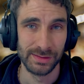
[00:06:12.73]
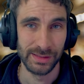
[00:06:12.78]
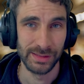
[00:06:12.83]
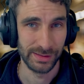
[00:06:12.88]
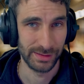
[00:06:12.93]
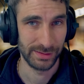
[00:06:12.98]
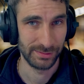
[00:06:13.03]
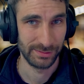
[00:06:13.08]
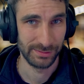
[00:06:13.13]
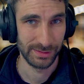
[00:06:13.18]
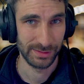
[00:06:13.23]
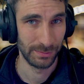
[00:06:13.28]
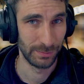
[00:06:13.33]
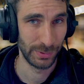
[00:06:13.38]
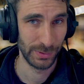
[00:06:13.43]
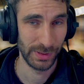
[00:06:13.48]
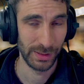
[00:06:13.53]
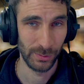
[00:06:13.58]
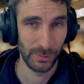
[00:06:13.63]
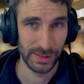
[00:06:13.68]
They're a
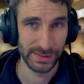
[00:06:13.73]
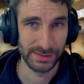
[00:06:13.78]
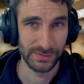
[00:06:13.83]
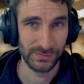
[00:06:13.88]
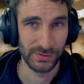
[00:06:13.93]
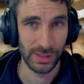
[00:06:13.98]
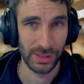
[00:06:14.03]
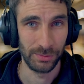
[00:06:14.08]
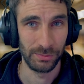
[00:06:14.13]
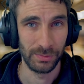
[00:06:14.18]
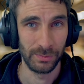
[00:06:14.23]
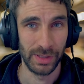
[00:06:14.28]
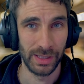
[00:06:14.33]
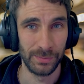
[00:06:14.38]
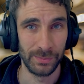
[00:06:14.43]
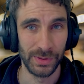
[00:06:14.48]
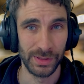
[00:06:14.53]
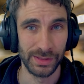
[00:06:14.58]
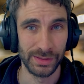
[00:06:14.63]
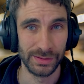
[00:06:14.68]
complete waste of time in my
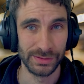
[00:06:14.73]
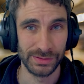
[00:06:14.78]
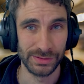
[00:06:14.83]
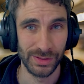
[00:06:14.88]
opinion.